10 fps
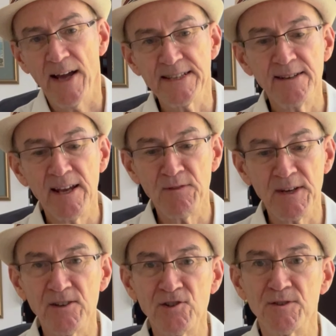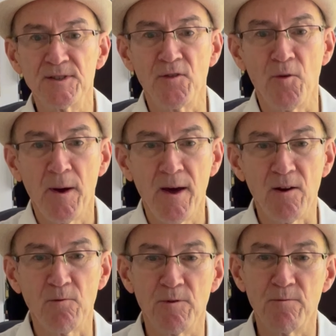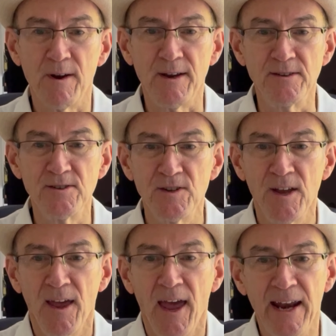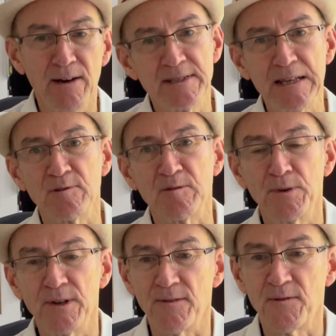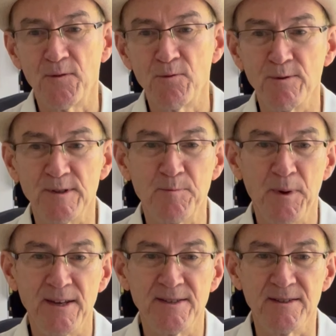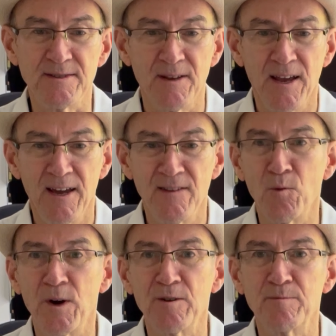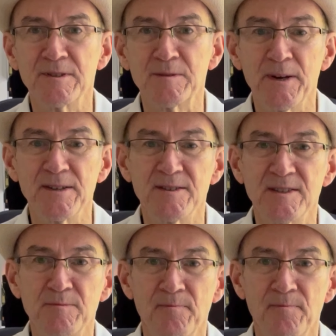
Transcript: didn't have any issues in the park with range, and I was able to put it through its paces in the wide open spaces.